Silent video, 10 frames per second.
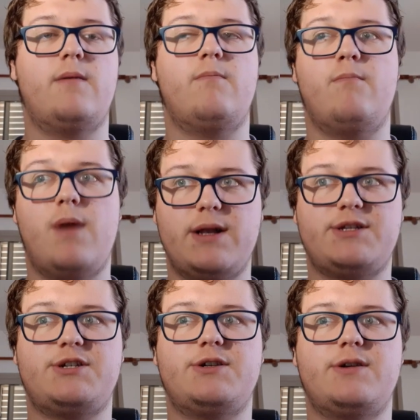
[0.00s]

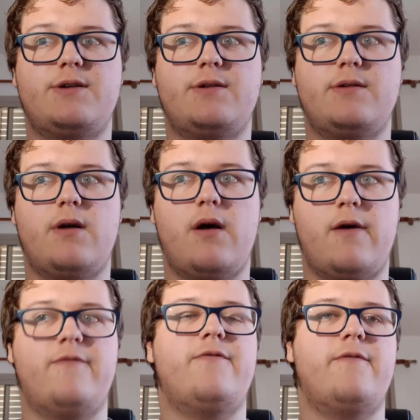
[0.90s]
much
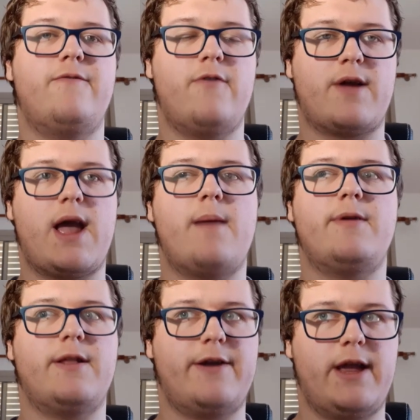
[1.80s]
of
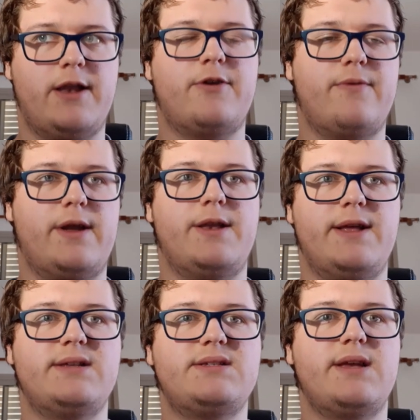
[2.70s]
vocabulary in Korean
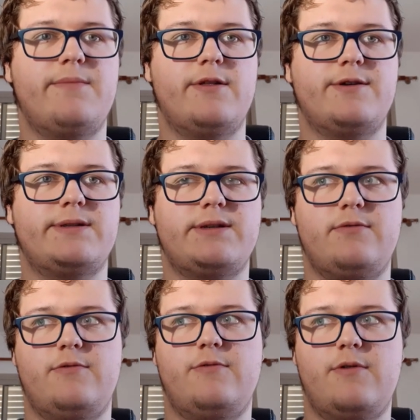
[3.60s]
is similar
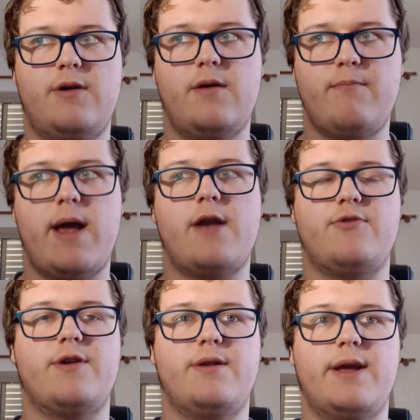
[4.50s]
to
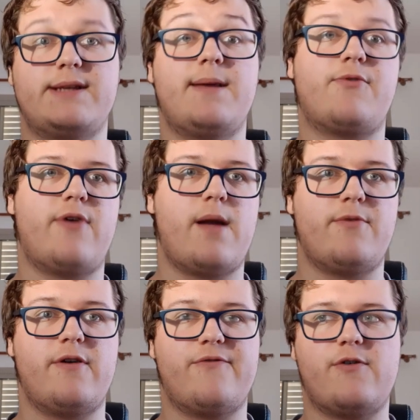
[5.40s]
Mandarin, except
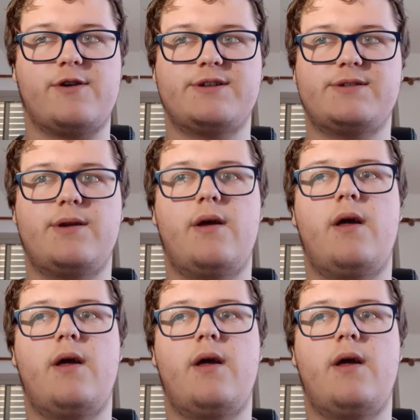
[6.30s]
grammar, of course.